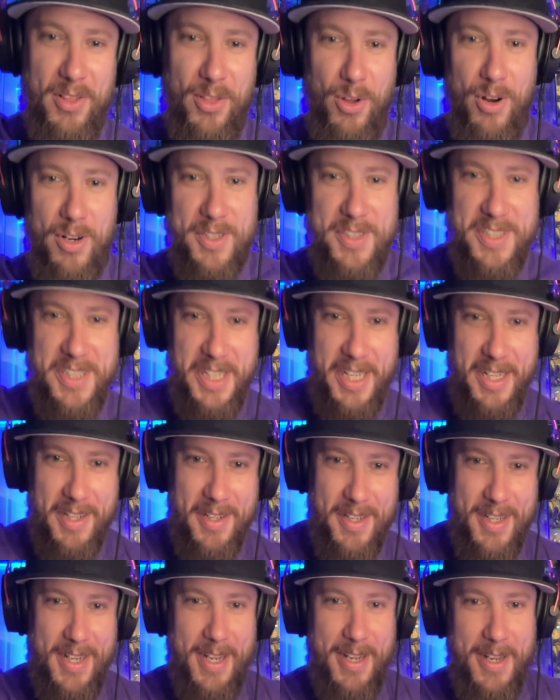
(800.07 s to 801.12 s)
long scene.
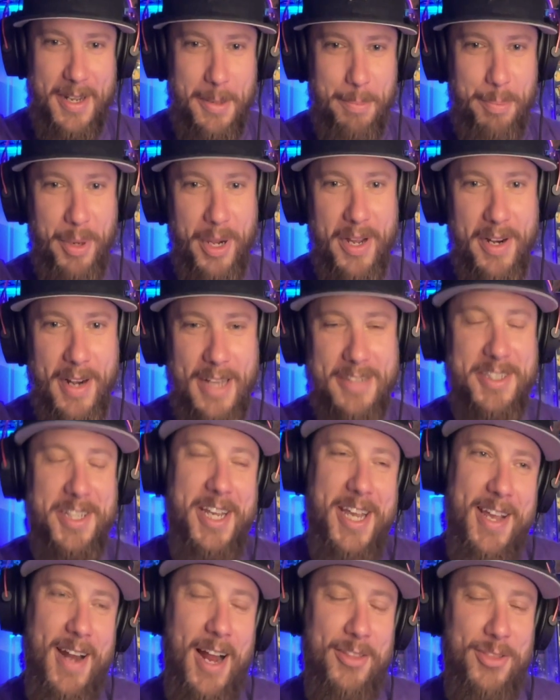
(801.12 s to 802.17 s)
But as a
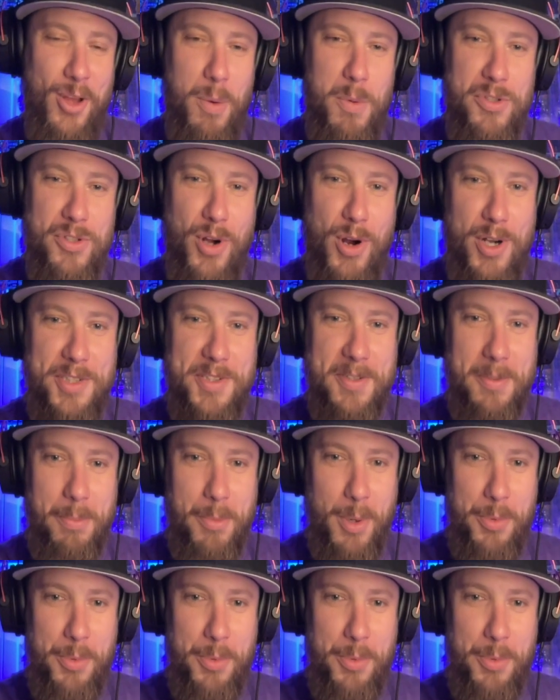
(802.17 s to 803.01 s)
kid, I thought it was awesome.